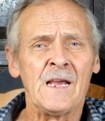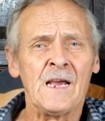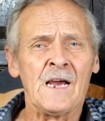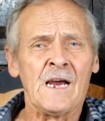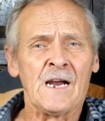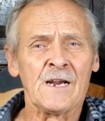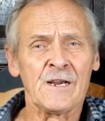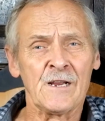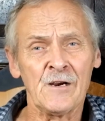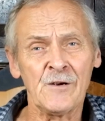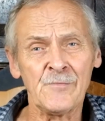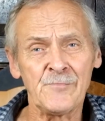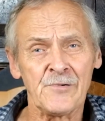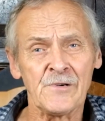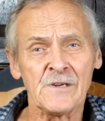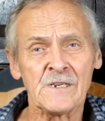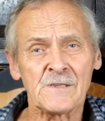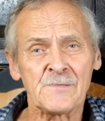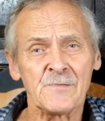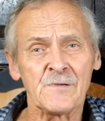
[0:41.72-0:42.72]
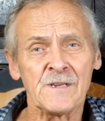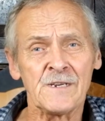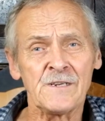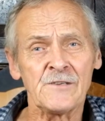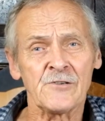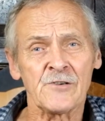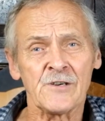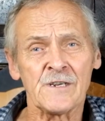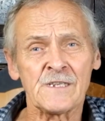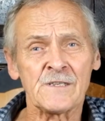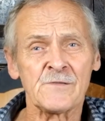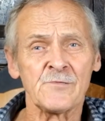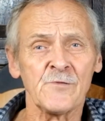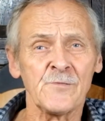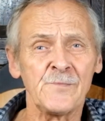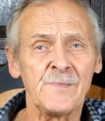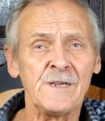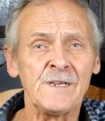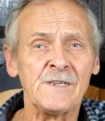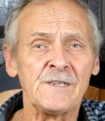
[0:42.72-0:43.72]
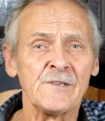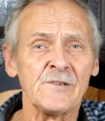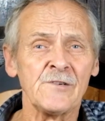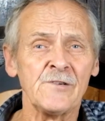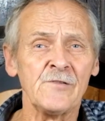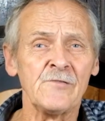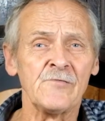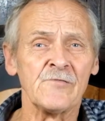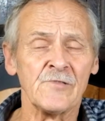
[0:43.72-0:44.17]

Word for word: And our principal interest will be to